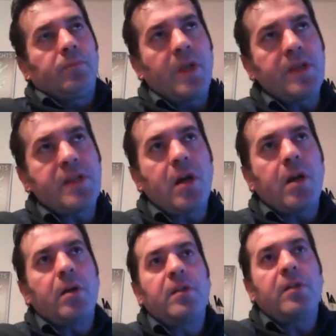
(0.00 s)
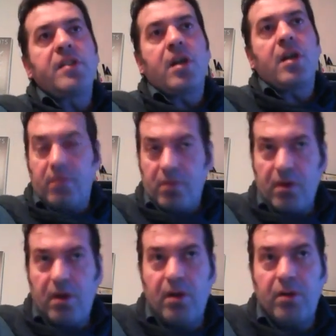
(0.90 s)
These are
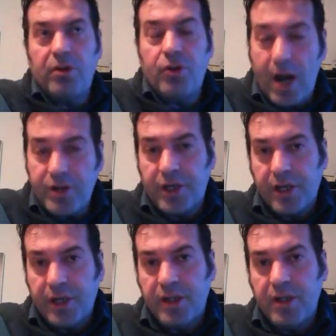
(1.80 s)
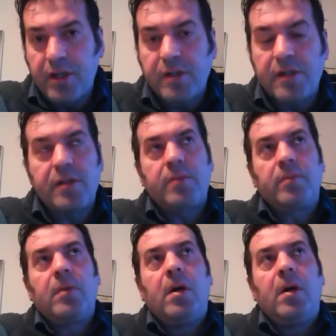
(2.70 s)
tragic incidents.
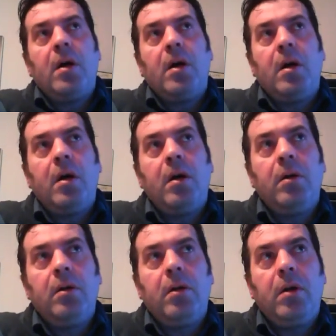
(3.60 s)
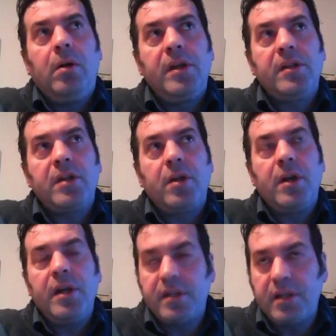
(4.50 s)
These
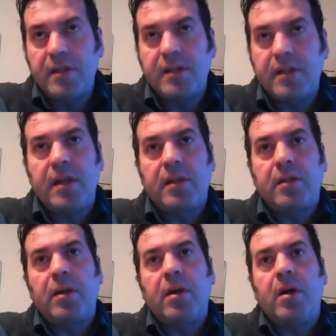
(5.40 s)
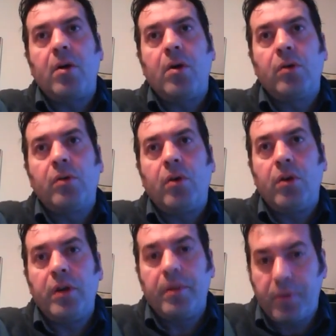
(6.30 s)
are incidents that
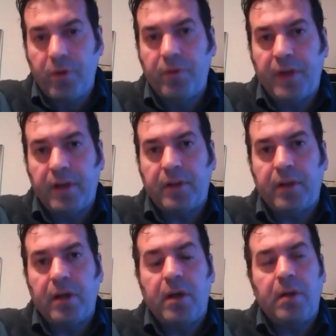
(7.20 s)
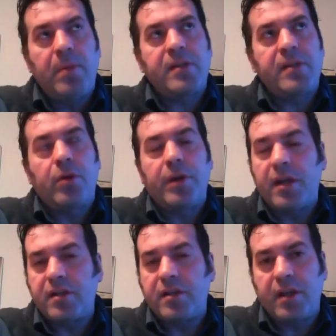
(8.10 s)
only prove that
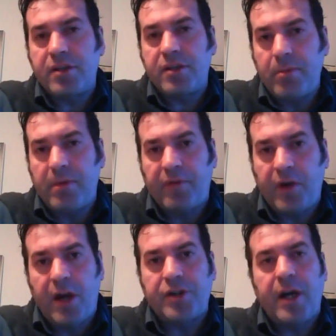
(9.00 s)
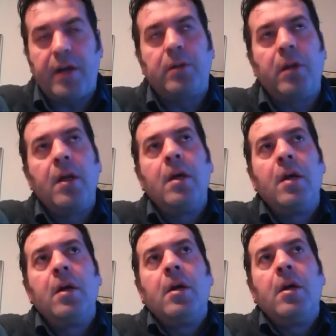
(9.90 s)
Macedonia is extremely fragile.
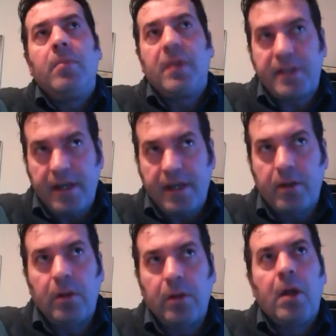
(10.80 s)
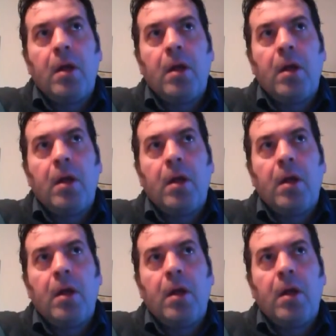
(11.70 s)
Mm-hmm. But still,